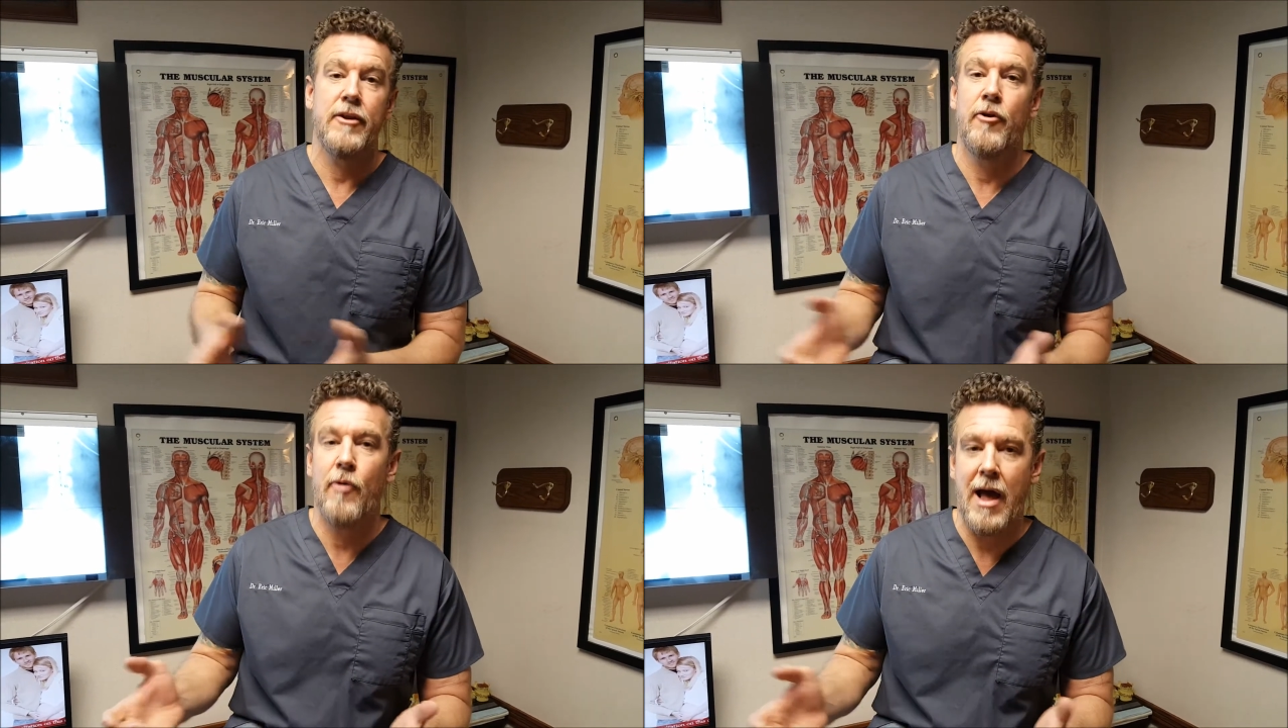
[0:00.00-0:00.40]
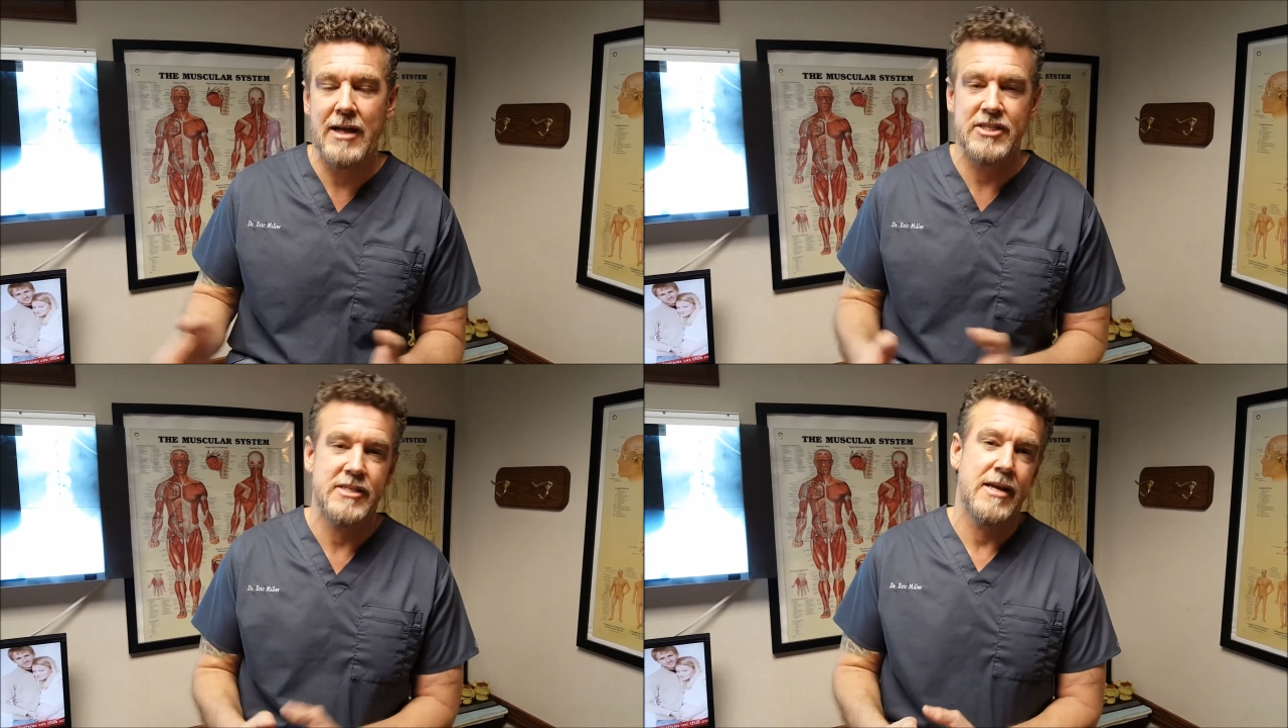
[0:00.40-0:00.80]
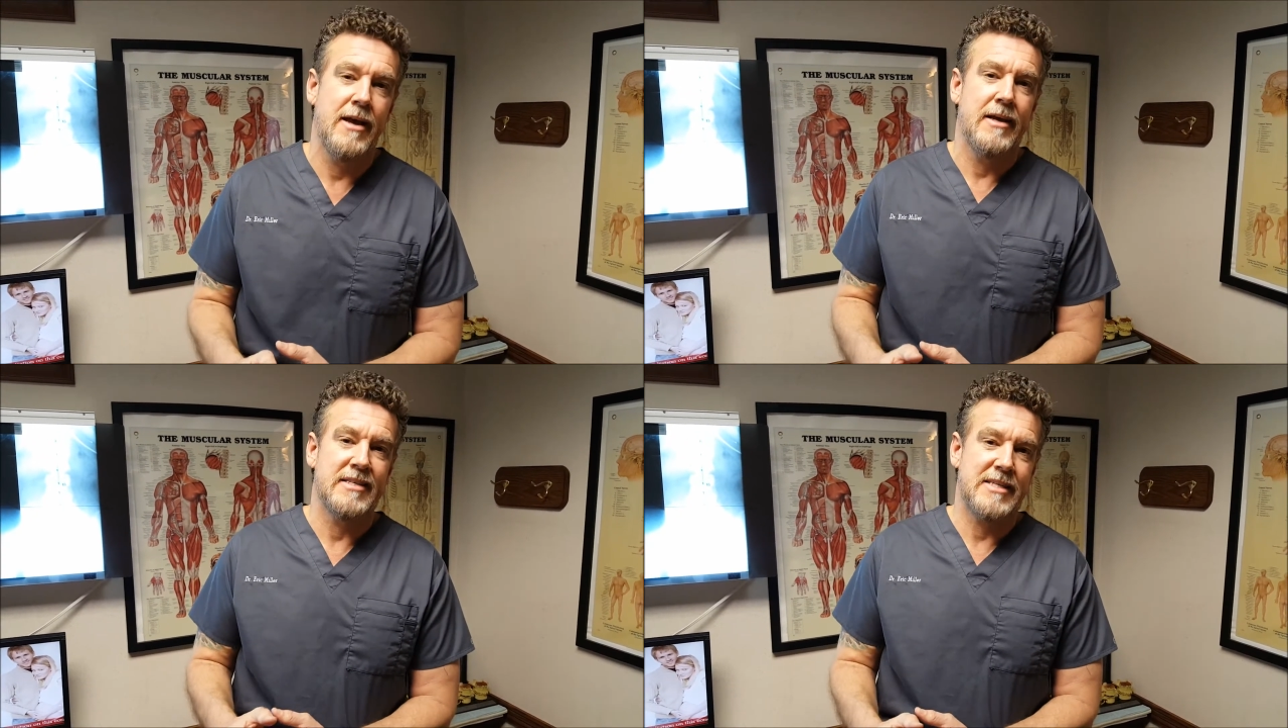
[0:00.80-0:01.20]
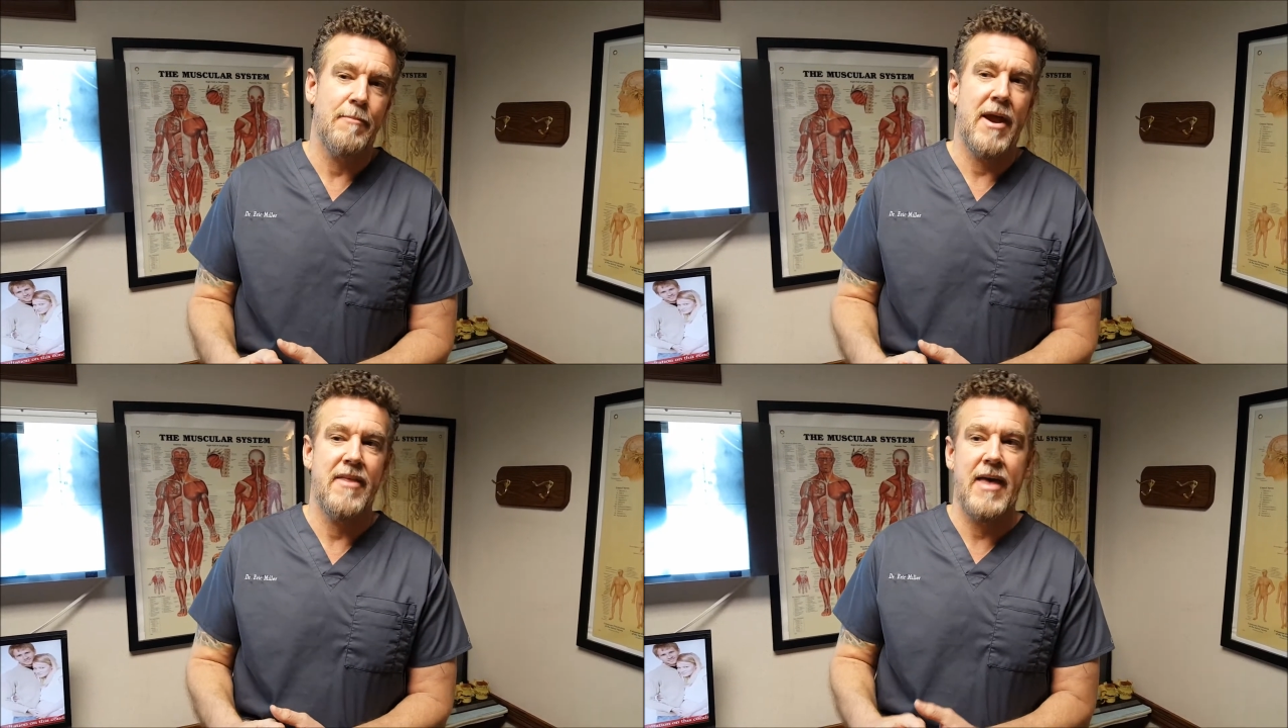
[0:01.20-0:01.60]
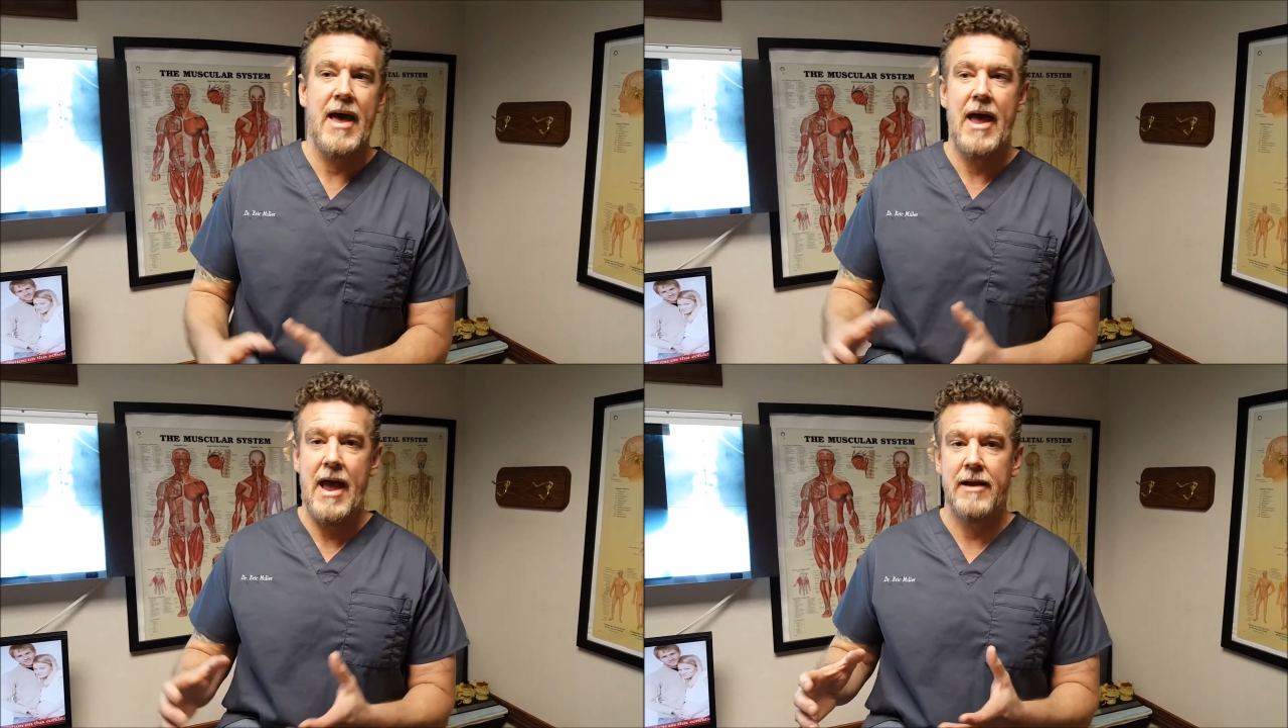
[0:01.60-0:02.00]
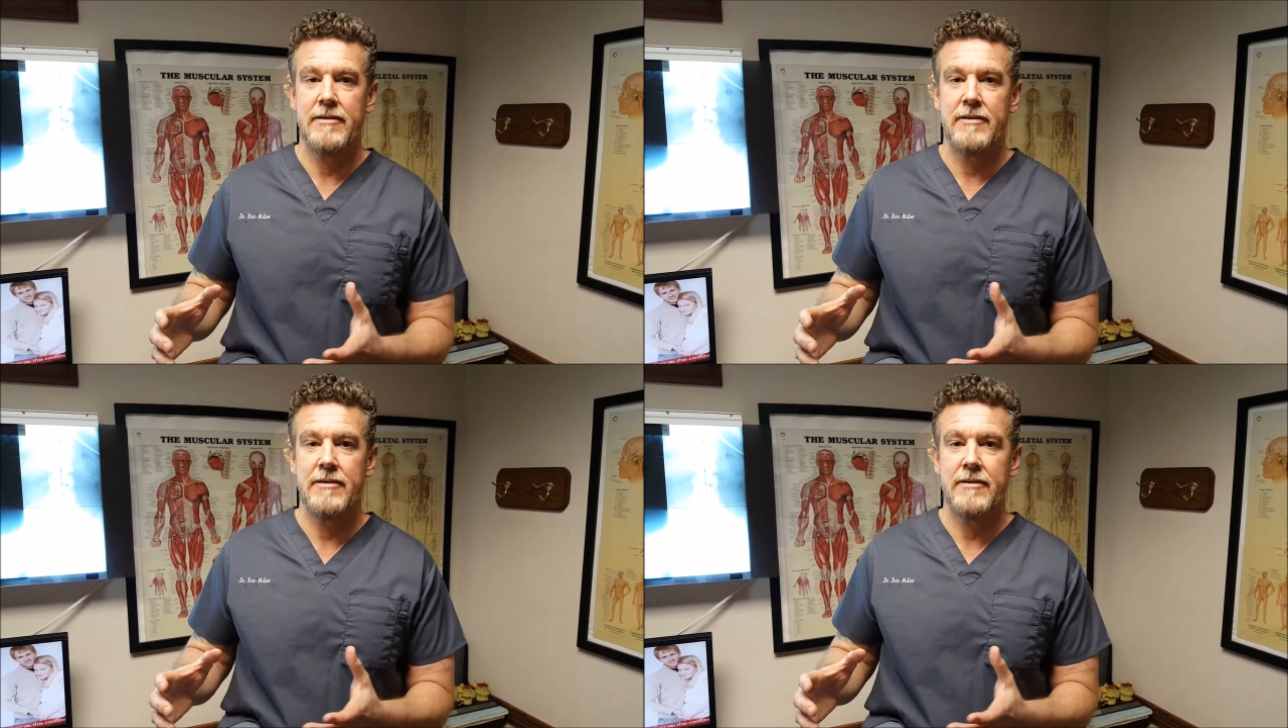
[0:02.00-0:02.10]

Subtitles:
neurologist, somebody that